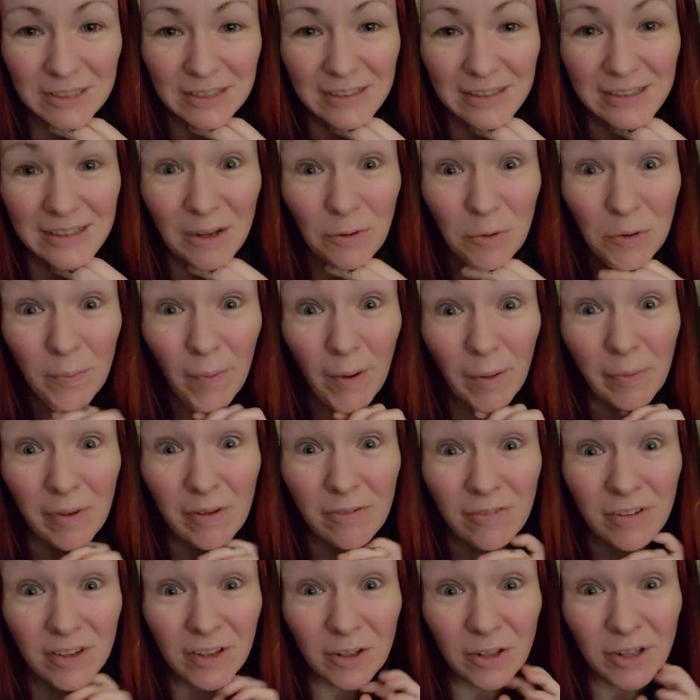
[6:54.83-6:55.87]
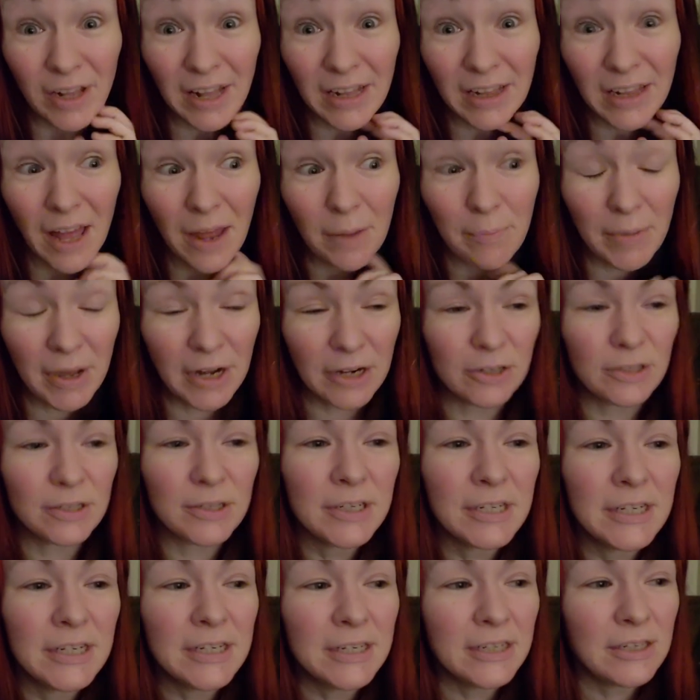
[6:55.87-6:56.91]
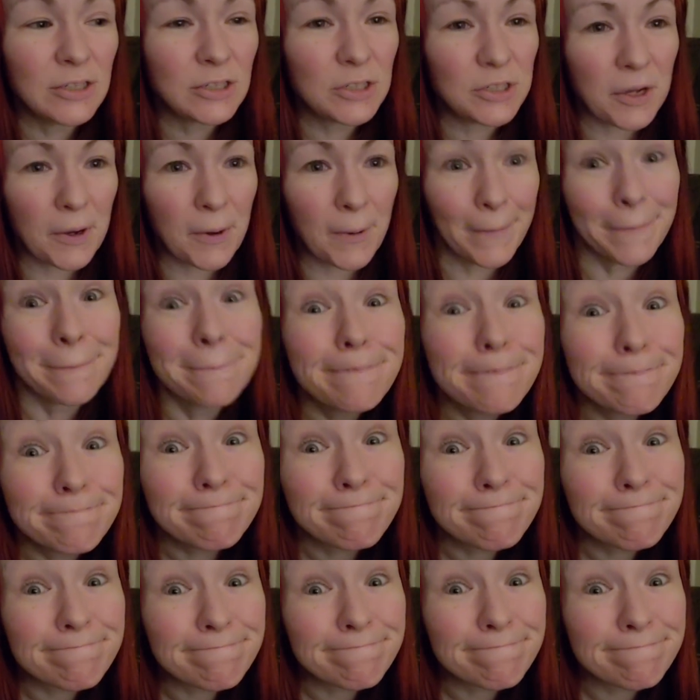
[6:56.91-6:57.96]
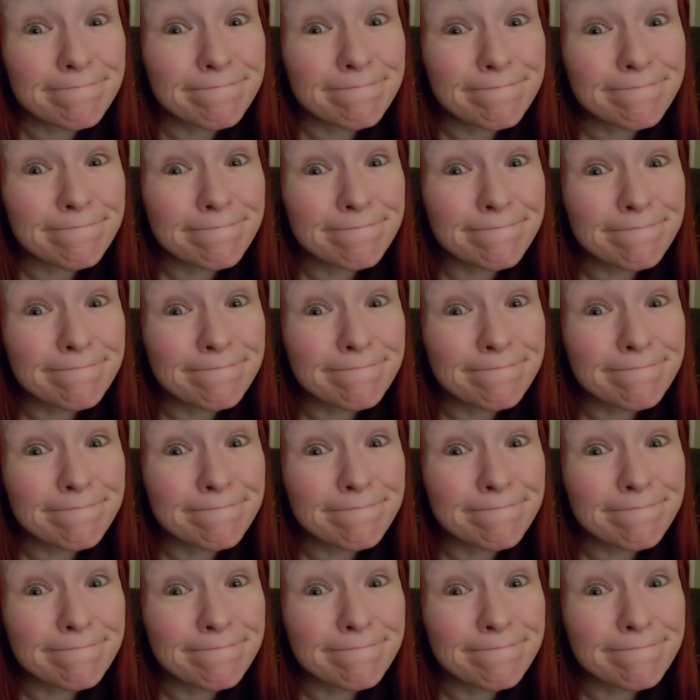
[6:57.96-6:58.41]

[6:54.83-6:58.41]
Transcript: I think that would make me feel a lot better. So mm